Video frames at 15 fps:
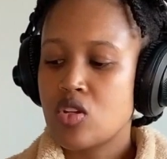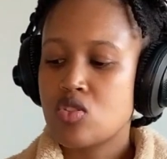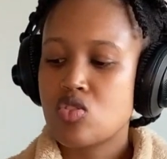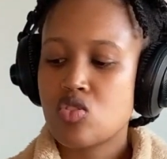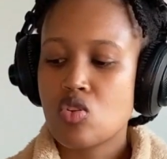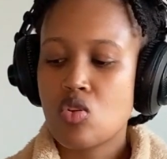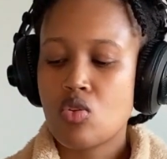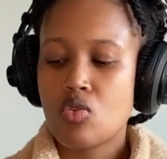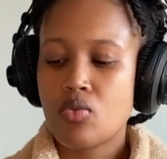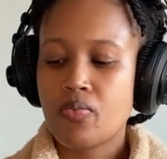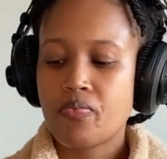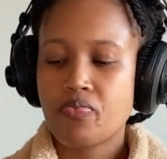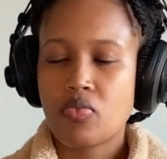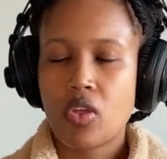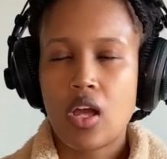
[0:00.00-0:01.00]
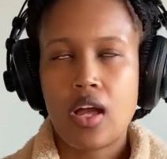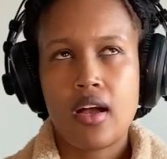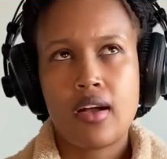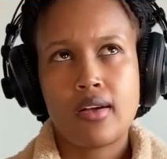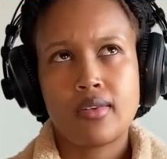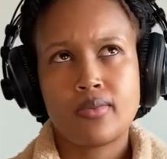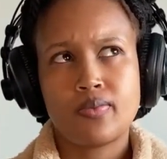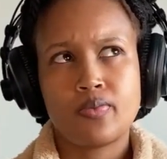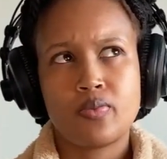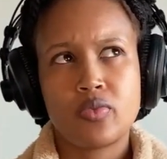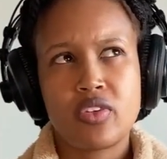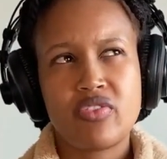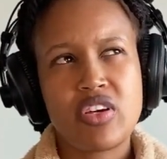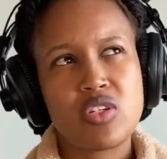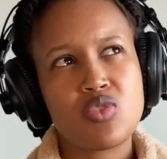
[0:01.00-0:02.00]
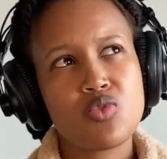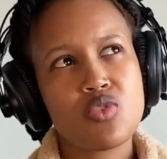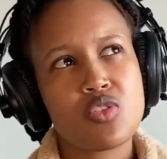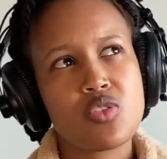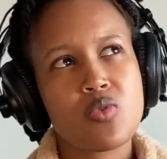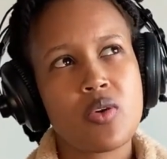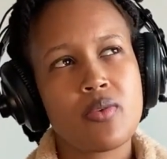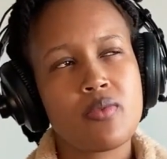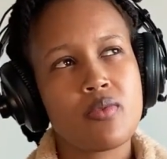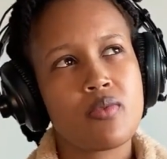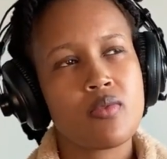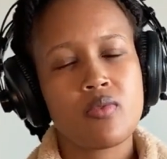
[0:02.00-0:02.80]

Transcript: So if I do this one,